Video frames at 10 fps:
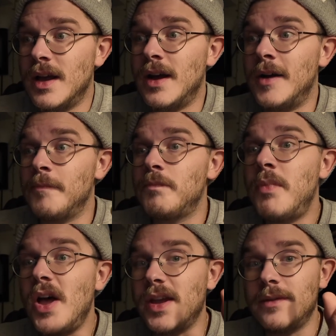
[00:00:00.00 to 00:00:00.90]

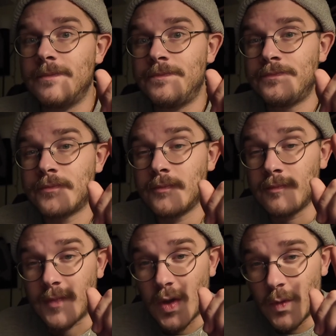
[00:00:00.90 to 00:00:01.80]
But
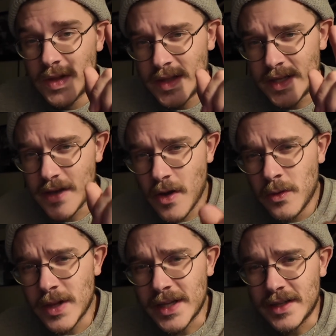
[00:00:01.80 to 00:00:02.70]
with the
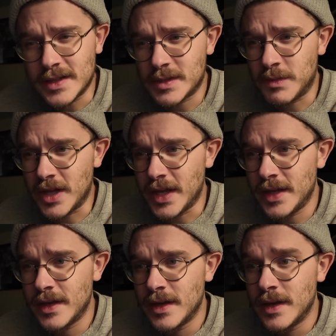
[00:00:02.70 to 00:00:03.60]
OLED
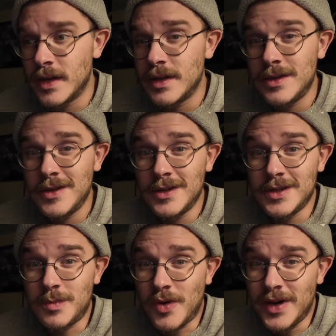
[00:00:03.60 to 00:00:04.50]
display, you can
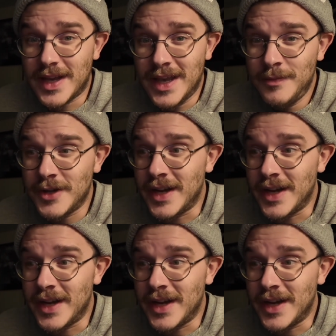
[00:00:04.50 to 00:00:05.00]
just point a camera